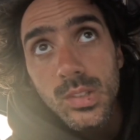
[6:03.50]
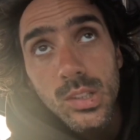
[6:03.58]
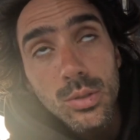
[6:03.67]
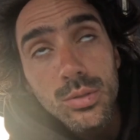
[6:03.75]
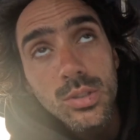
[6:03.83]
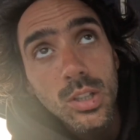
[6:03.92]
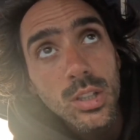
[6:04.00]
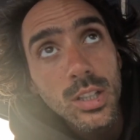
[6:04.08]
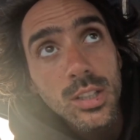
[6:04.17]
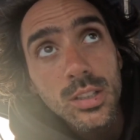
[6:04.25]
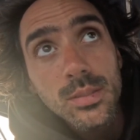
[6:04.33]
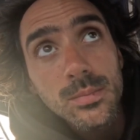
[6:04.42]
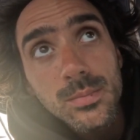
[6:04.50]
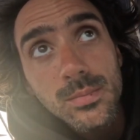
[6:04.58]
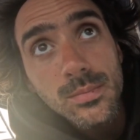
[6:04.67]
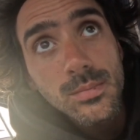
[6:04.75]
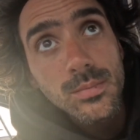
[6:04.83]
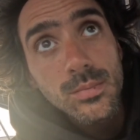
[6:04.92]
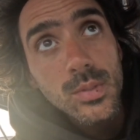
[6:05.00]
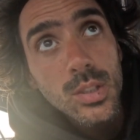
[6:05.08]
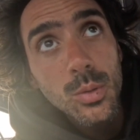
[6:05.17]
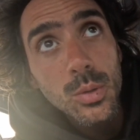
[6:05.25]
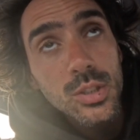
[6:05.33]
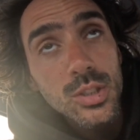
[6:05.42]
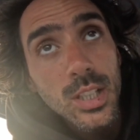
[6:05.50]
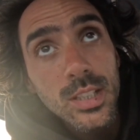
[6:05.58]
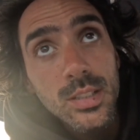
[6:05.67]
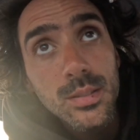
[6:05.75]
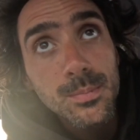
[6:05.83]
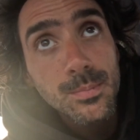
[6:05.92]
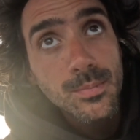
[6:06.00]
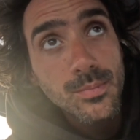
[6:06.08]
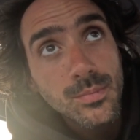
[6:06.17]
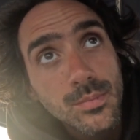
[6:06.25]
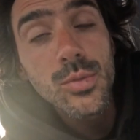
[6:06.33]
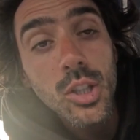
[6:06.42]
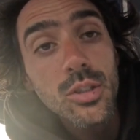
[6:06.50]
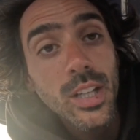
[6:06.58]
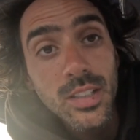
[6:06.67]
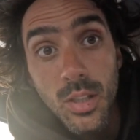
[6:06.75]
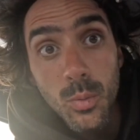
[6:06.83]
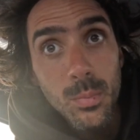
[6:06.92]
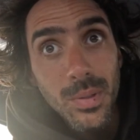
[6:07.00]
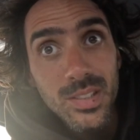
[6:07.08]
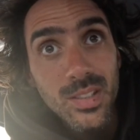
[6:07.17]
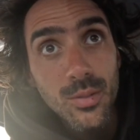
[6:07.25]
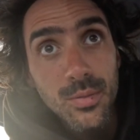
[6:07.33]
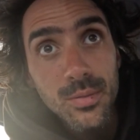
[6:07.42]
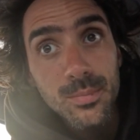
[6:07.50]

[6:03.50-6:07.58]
No Starlink, no internet, reconnecting with myself.